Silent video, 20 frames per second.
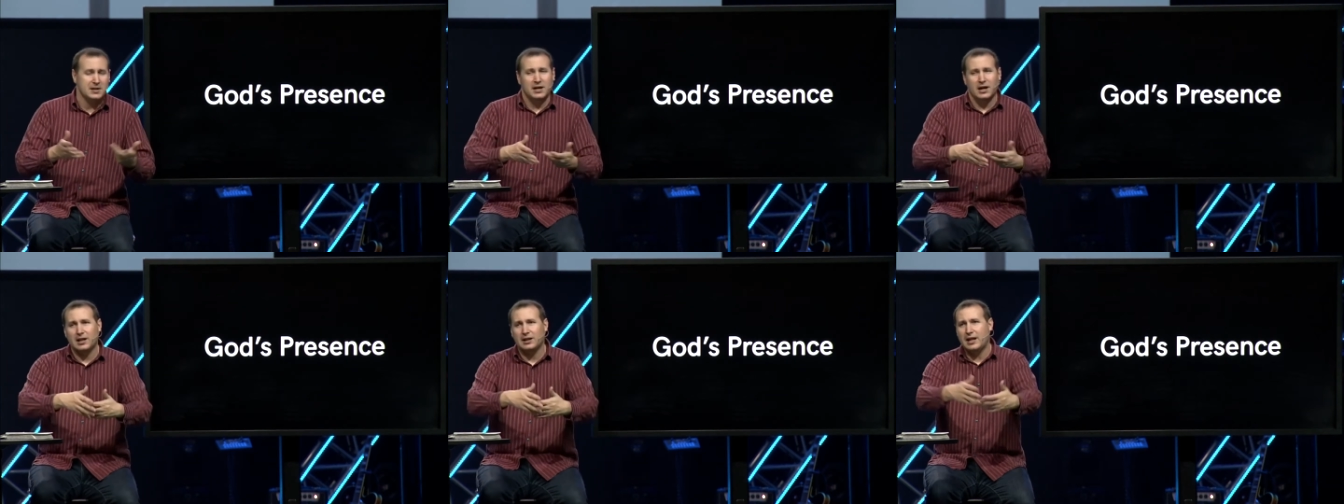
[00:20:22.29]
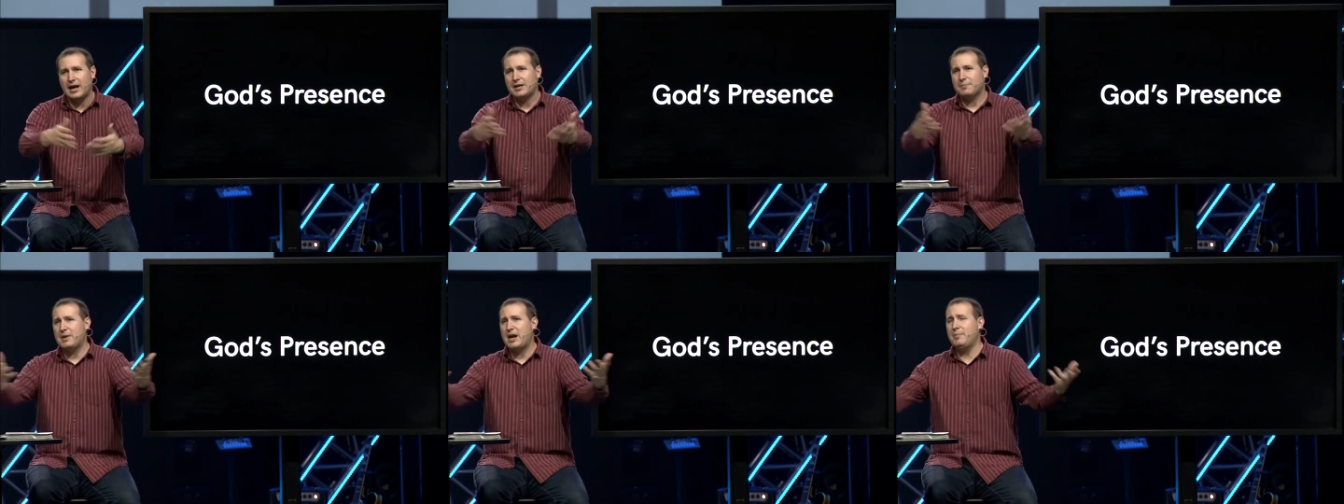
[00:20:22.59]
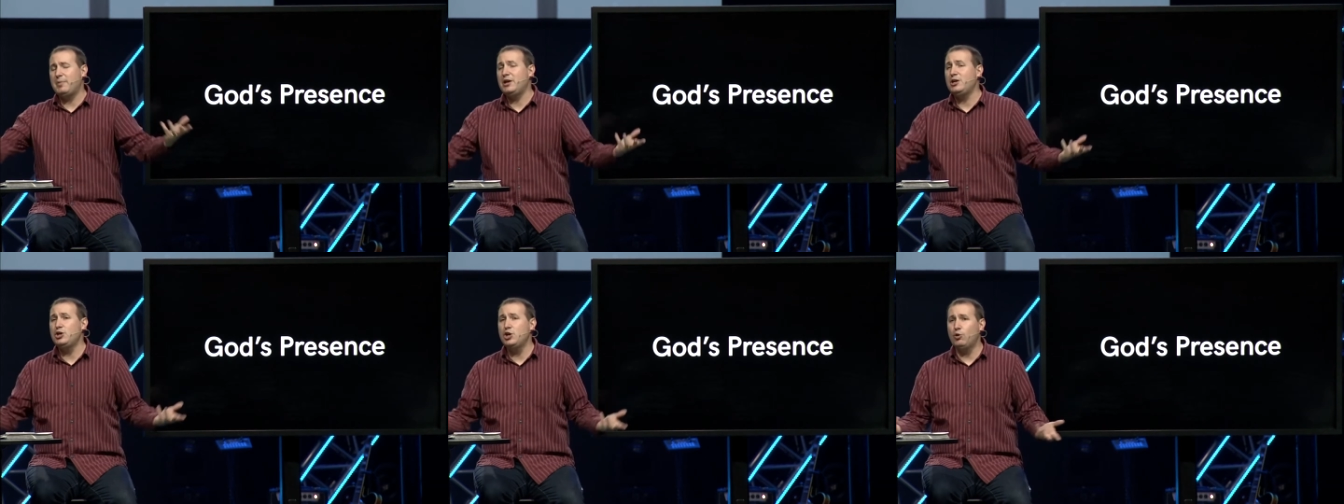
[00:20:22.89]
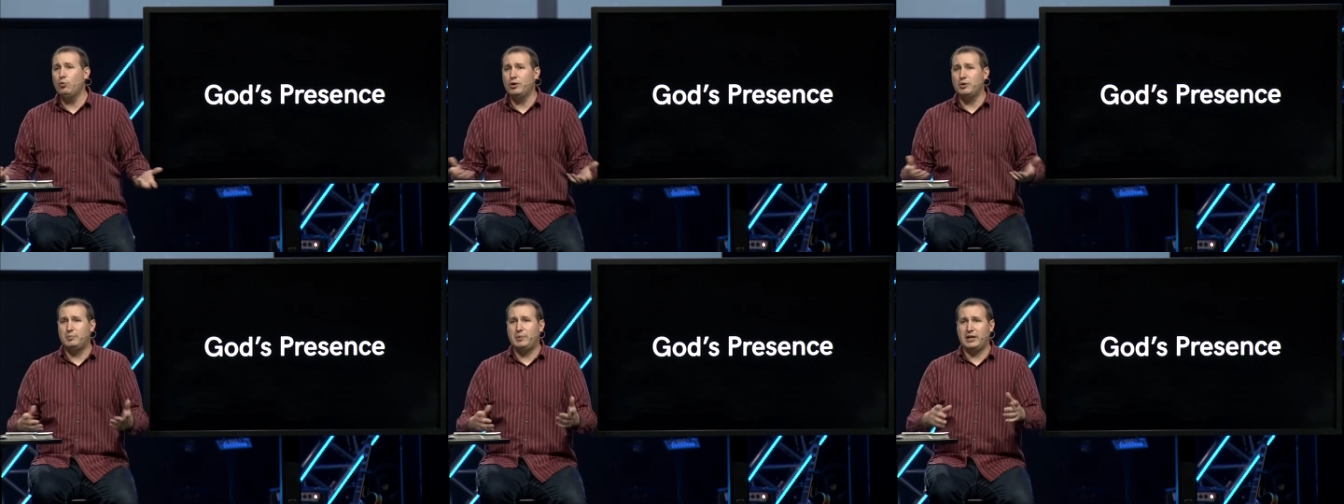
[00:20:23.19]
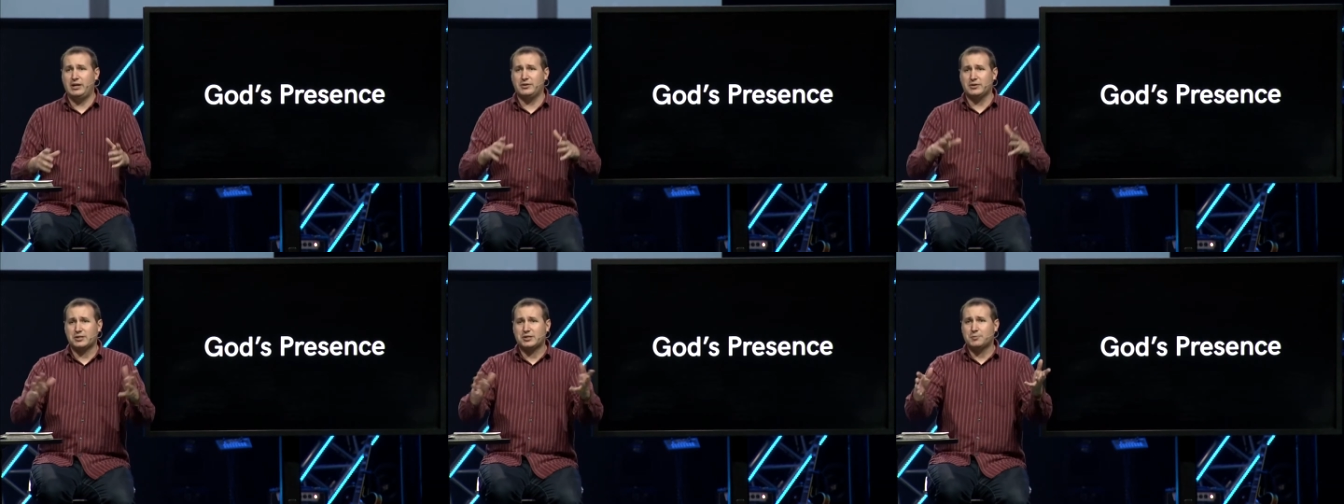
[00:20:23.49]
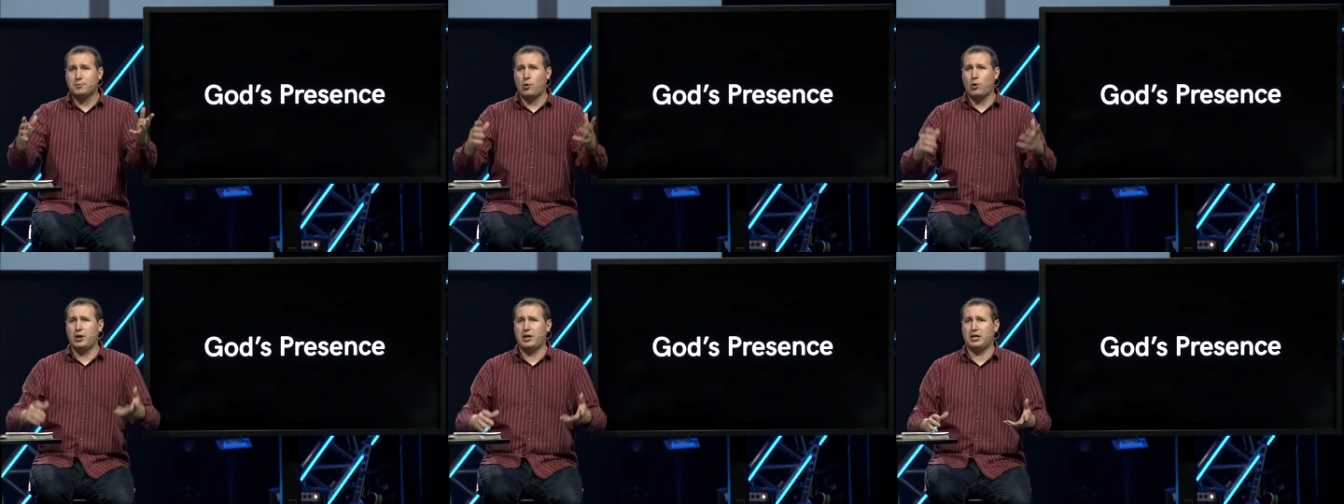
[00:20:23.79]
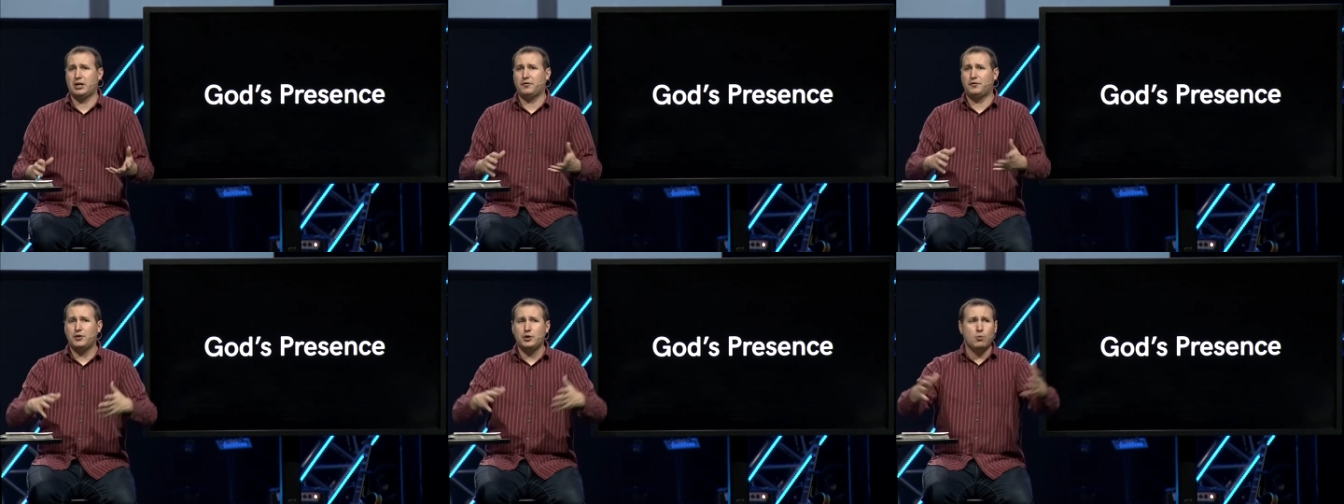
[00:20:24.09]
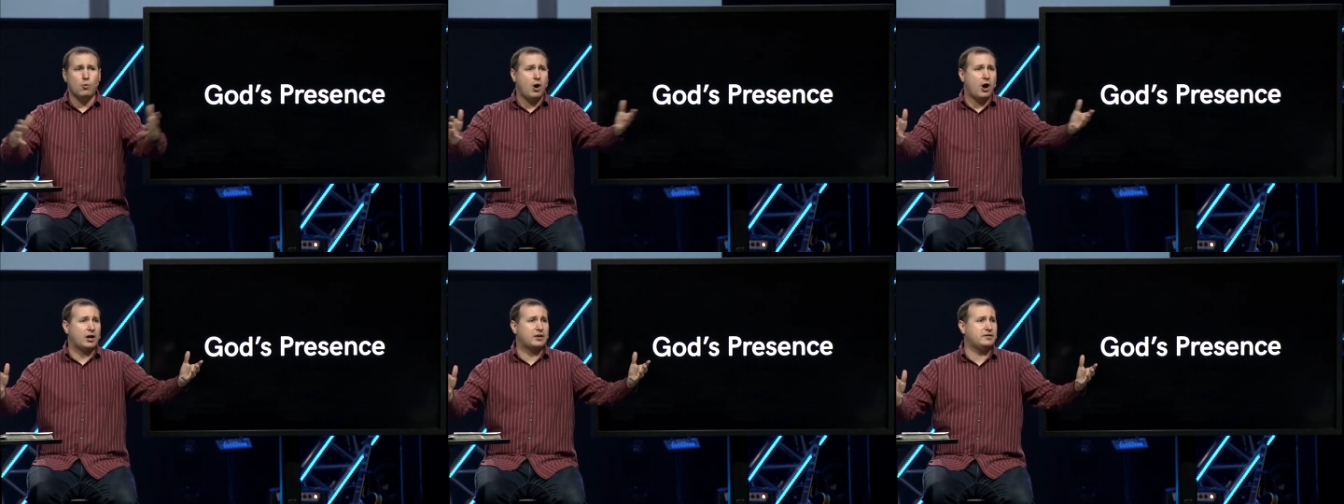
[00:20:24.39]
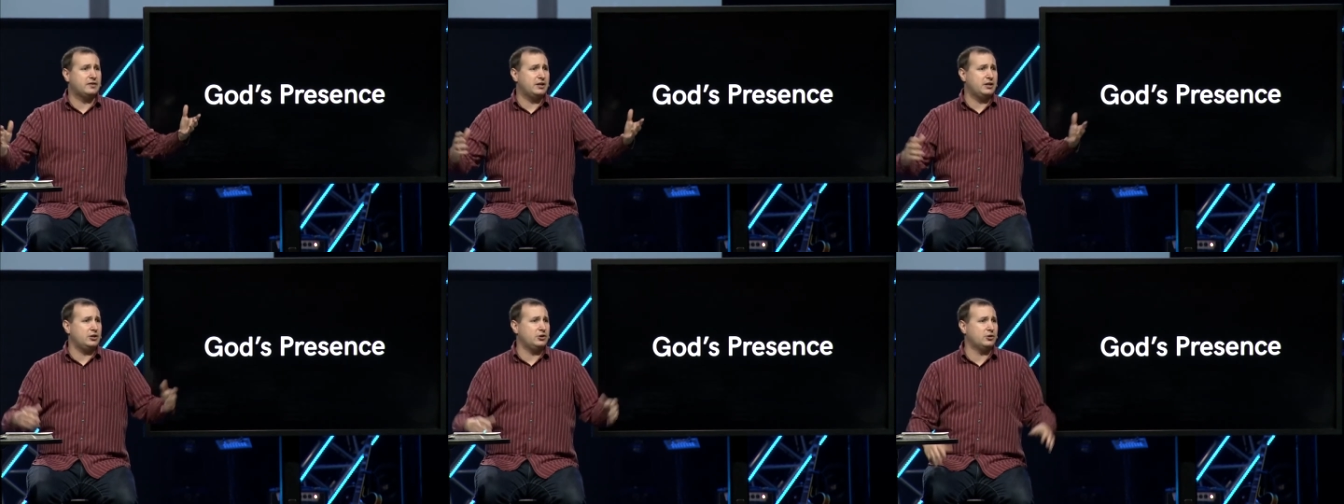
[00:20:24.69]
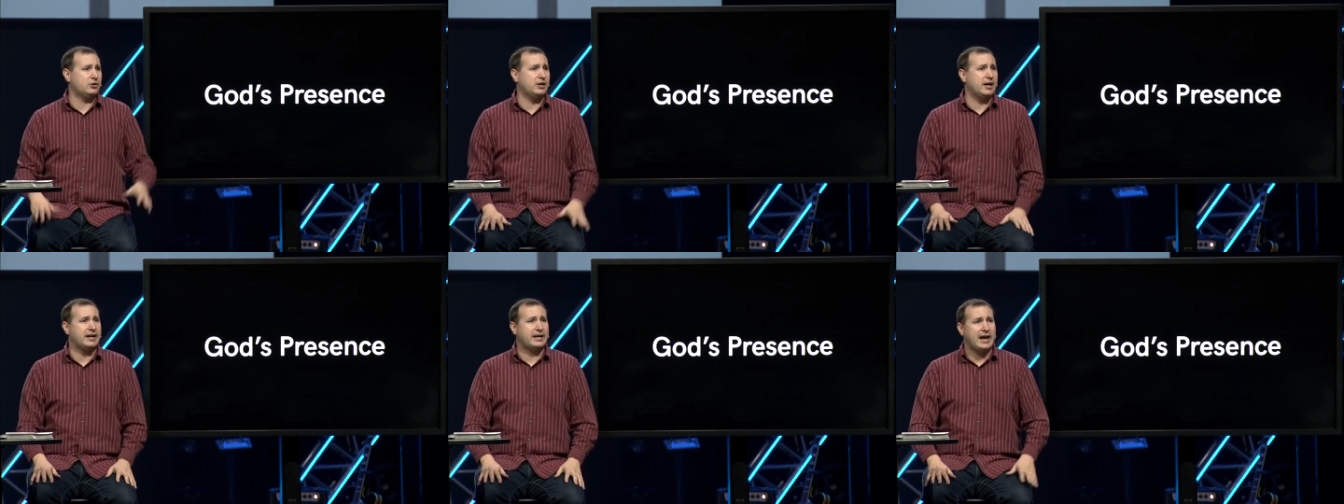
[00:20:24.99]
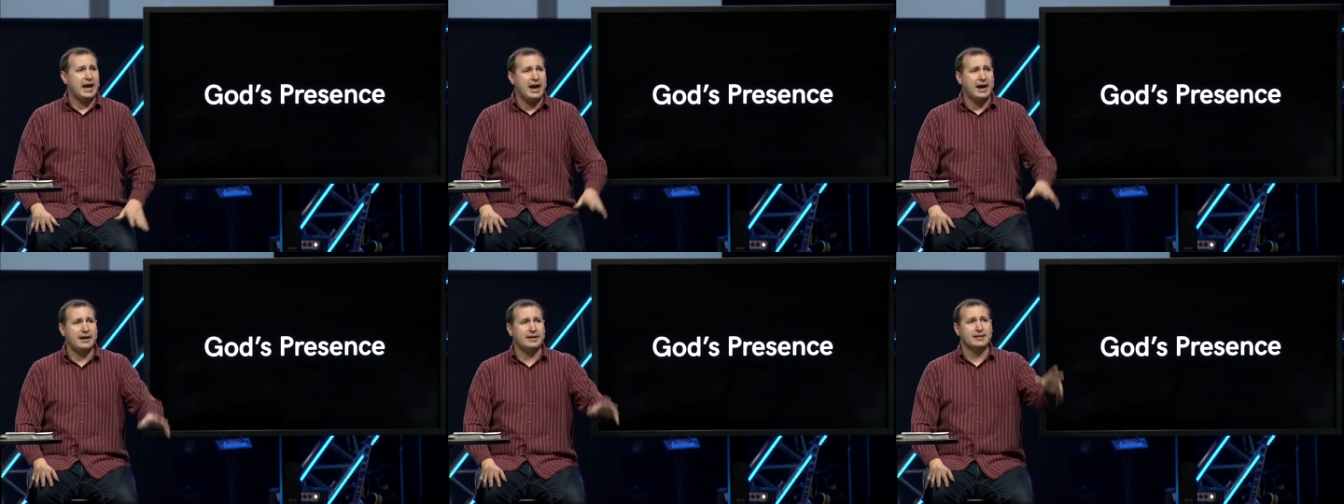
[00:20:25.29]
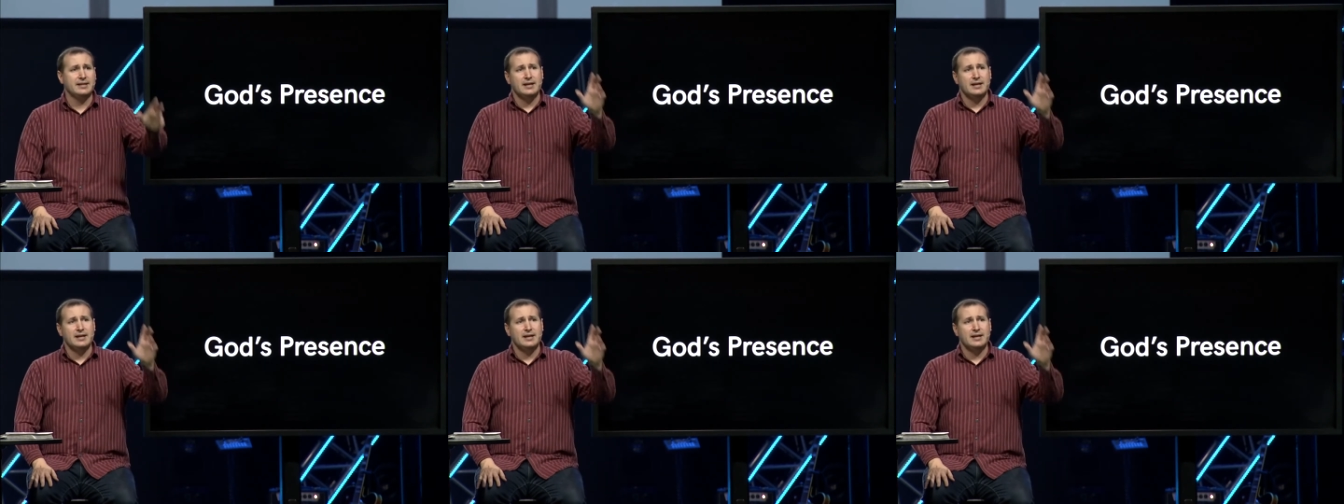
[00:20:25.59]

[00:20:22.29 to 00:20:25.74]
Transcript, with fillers: uh, like maybe you would be this morning if you walked in and you're like, hey,